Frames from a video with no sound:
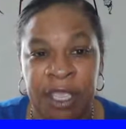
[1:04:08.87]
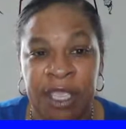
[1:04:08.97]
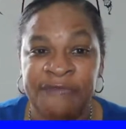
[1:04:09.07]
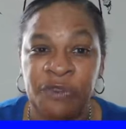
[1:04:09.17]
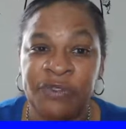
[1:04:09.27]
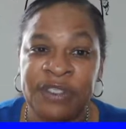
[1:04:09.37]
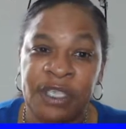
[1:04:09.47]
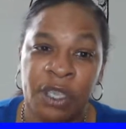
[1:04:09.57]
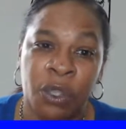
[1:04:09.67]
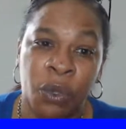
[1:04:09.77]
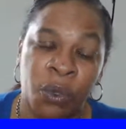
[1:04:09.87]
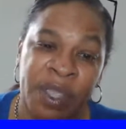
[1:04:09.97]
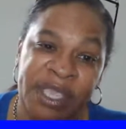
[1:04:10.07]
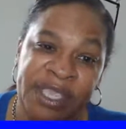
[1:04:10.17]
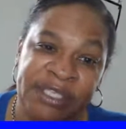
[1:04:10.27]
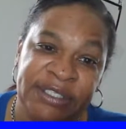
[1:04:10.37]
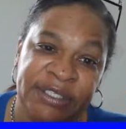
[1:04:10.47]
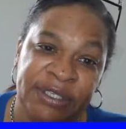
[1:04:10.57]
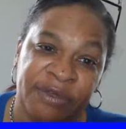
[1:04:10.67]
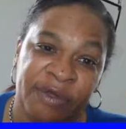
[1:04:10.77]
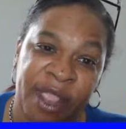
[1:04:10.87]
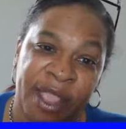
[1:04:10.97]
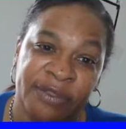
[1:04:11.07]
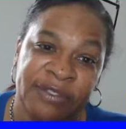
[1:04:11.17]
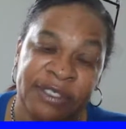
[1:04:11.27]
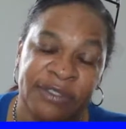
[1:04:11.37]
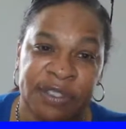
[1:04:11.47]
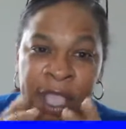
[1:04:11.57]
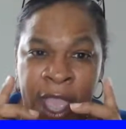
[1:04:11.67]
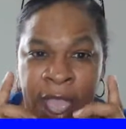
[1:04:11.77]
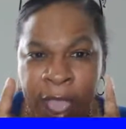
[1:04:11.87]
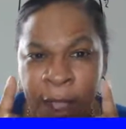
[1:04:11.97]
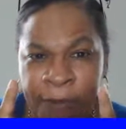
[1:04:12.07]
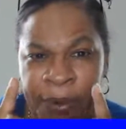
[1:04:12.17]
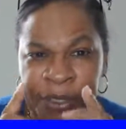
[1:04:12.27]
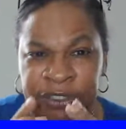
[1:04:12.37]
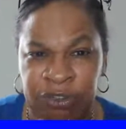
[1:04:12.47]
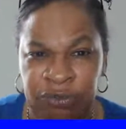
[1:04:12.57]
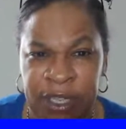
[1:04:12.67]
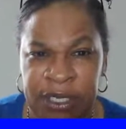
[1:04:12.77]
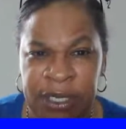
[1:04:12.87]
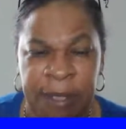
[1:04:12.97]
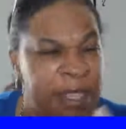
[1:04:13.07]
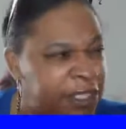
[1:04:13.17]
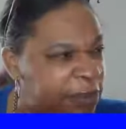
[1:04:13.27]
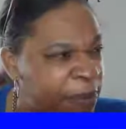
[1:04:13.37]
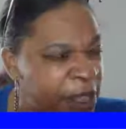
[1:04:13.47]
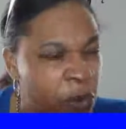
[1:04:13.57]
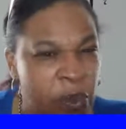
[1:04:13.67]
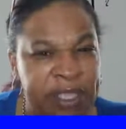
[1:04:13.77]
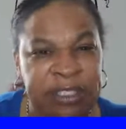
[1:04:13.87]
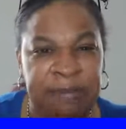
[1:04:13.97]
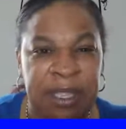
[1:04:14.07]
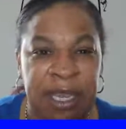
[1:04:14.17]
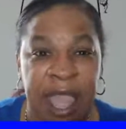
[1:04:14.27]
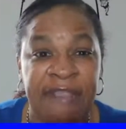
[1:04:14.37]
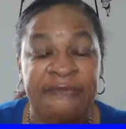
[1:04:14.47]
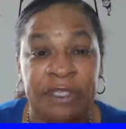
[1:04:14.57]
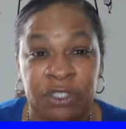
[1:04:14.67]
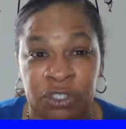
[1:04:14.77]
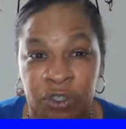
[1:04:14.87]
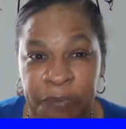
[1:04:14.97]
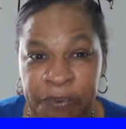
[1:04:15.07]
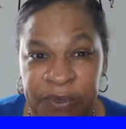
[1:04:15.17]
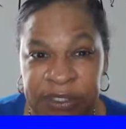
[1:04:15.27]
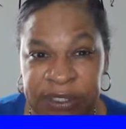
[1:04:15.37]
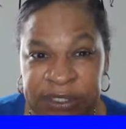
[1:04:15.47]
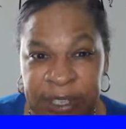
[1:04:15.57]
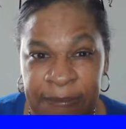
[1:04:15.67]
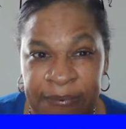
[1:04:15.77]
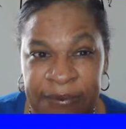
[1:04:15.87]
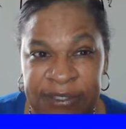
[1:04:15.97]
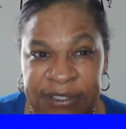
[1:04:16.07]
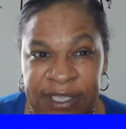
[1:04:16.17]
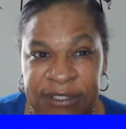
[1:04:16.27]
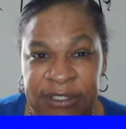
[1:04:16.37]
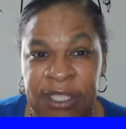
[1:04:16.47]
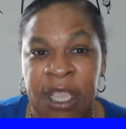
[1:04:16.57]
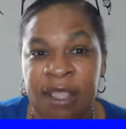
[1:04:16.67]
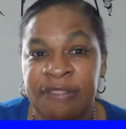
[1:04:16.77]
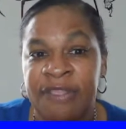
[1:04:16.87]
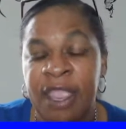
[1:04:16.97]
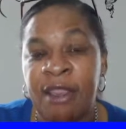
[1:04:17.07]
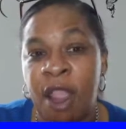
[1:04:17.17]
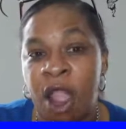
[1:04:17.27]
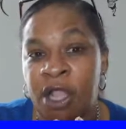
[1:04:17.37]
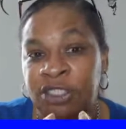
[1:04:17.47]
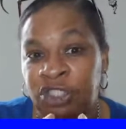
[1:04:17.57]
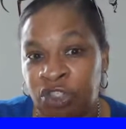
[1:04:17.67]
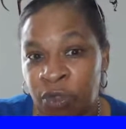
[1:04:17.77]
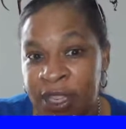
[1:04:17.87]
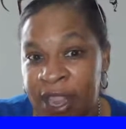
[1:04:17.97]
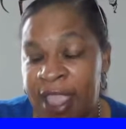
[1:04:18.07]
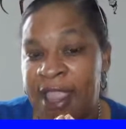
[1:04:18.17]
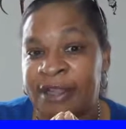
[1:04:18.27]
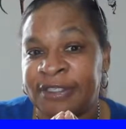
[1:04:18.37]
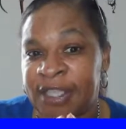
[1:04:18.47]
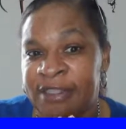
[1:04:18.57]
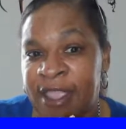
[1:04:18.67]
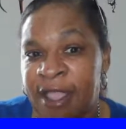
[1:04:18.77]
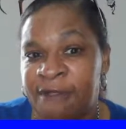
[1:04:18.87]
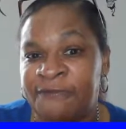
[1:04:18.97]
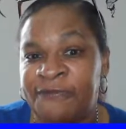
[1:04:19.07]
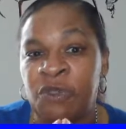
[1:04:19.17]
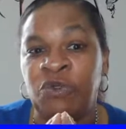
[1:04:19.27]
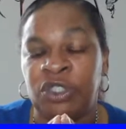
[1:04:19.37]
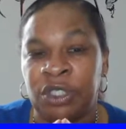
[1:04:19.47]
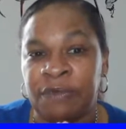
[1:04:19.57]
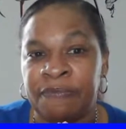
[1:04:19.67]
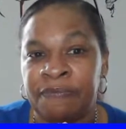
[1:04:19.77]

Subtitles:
If you see your queen's crown tilted, help her straighten it up. Speak wisdom and life into your princes and princesses. There are joint heirs and they are future.